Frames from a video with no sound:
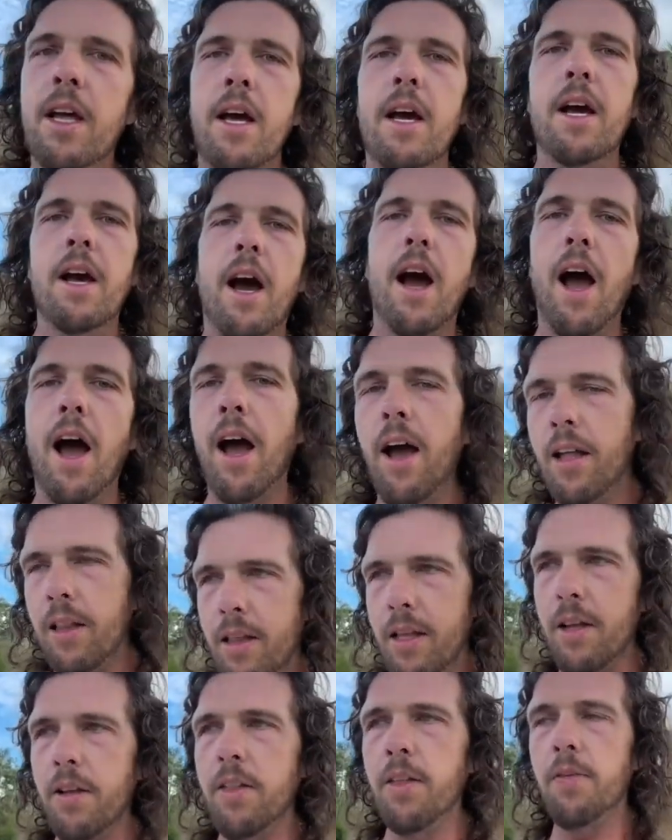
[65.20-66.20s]
I love the
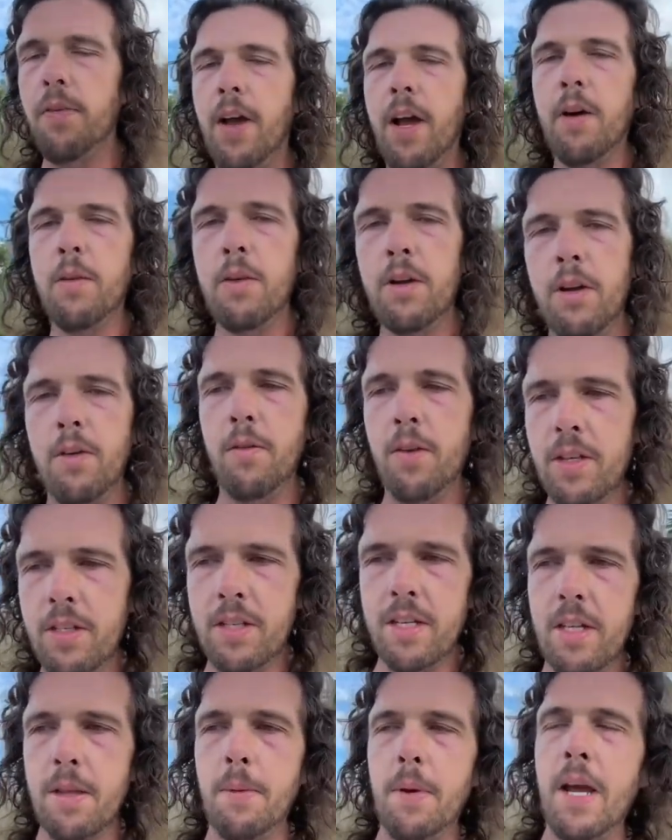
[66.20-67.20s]
fact when you visit the
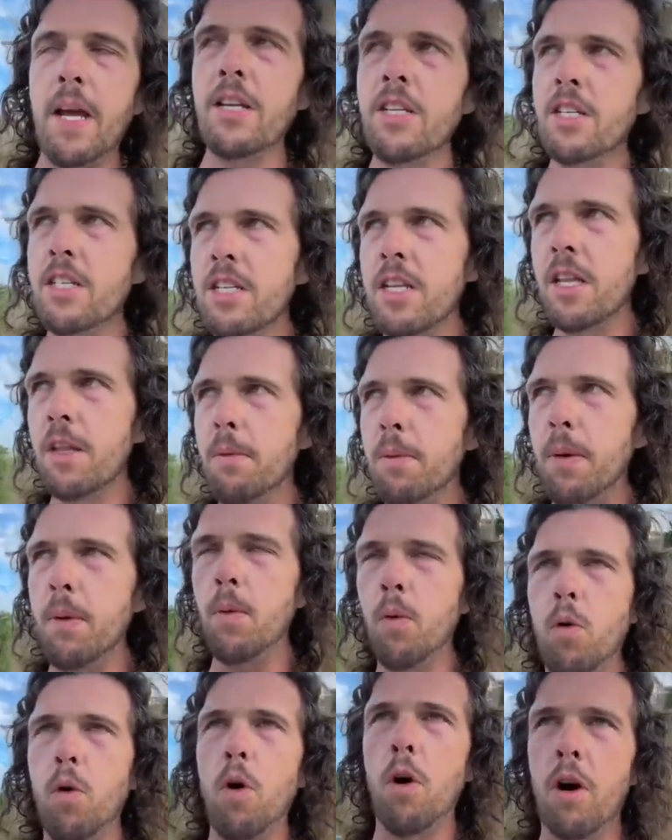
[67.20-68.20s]
pages of the people who are
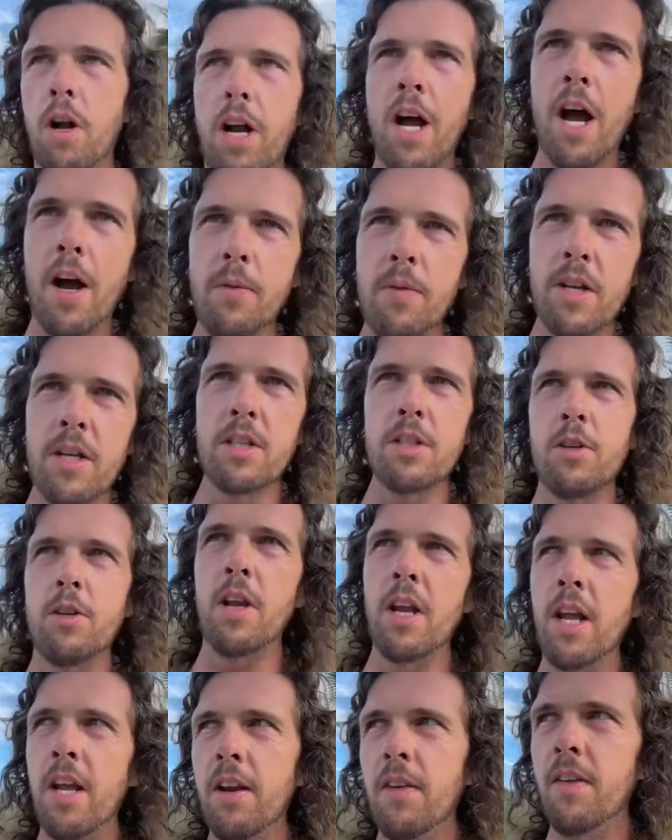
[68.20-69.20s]
commenting so
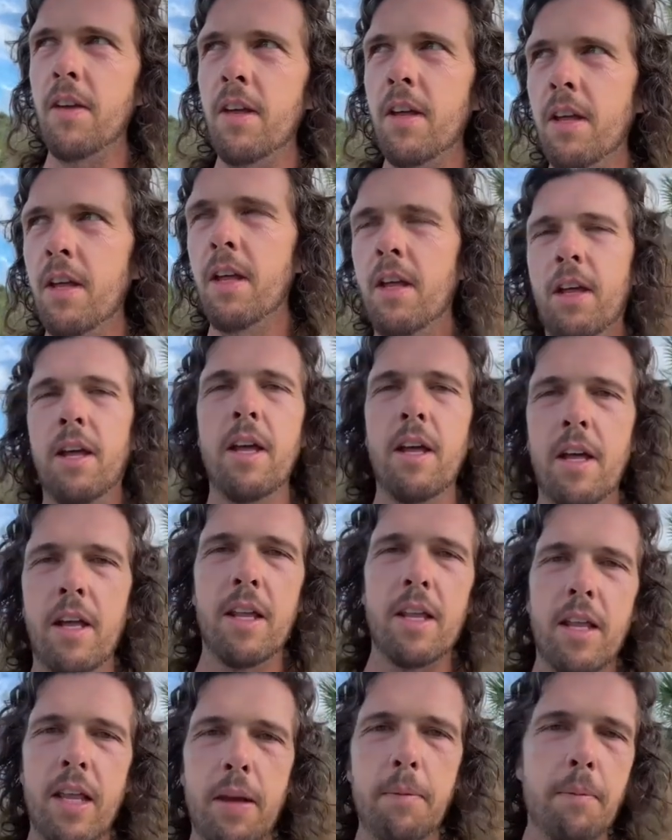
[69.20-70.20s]
negatively, they
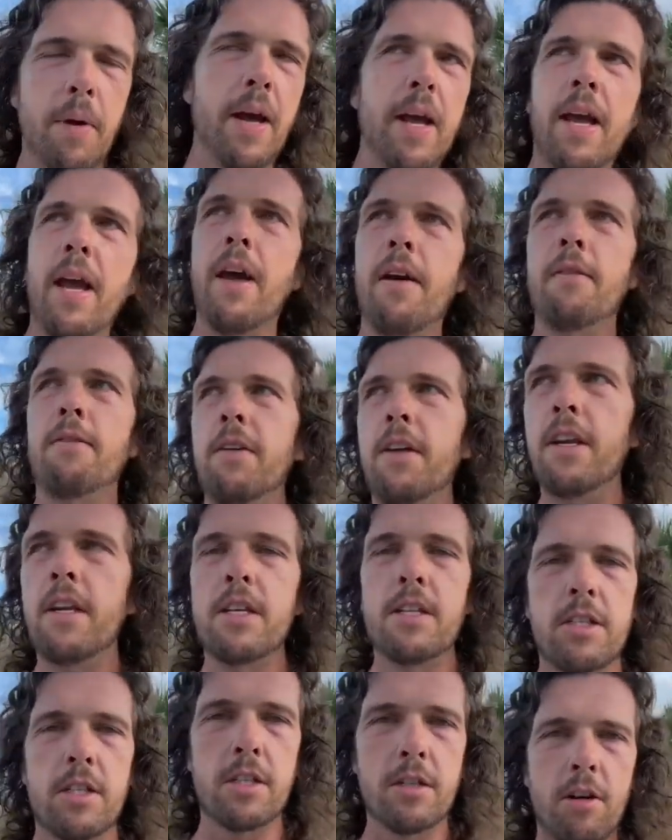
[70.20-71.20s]
might have fifty
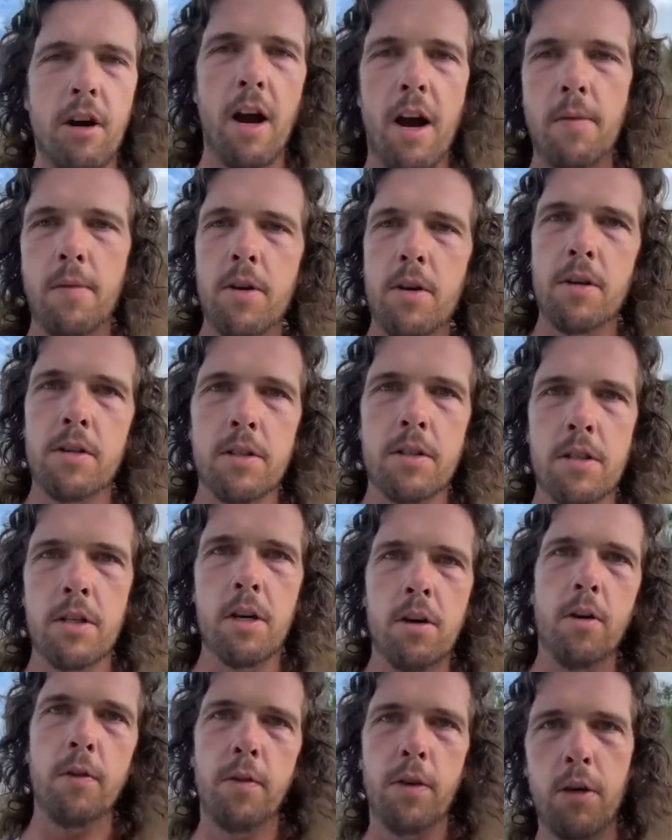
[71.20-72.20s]
subscribers, no
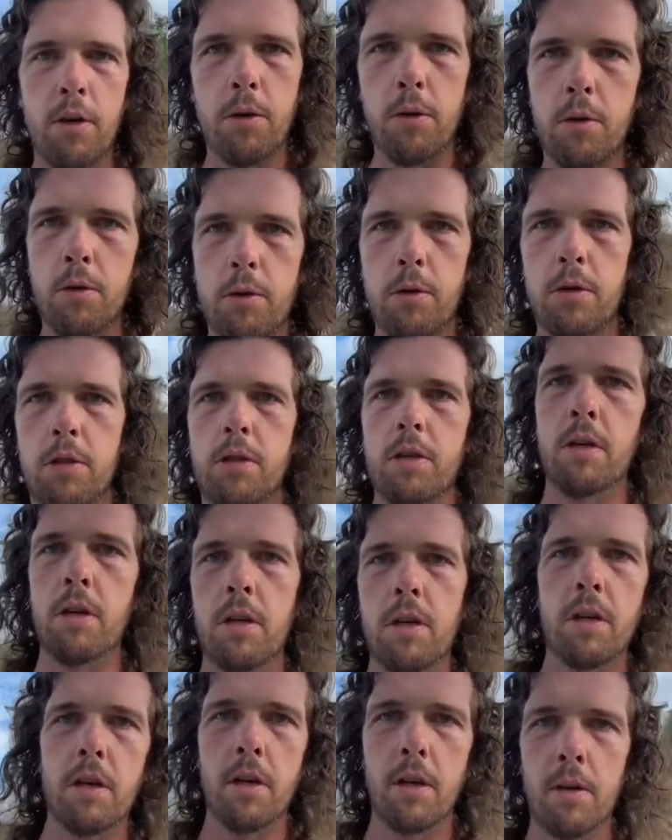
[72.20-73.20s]
views,
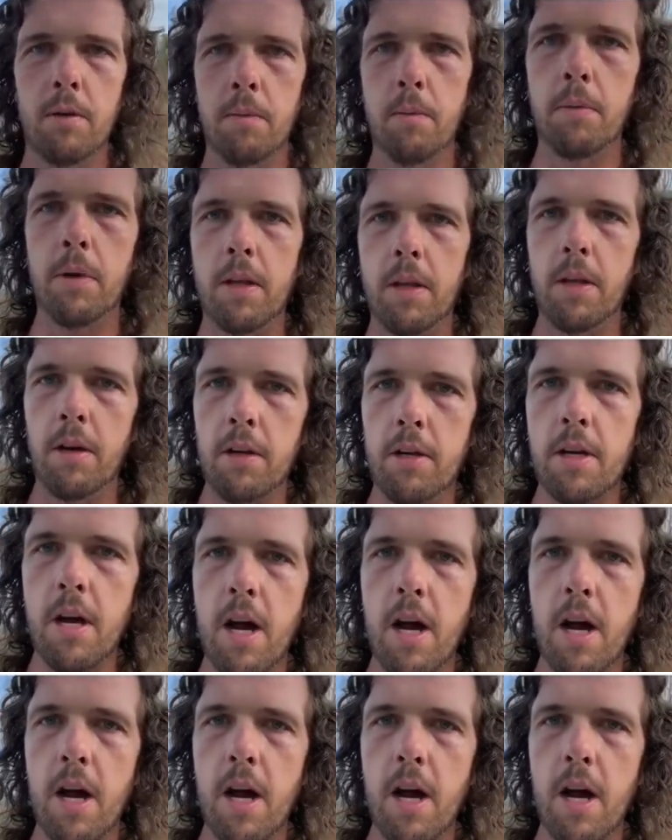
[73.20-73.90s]
but they're talking.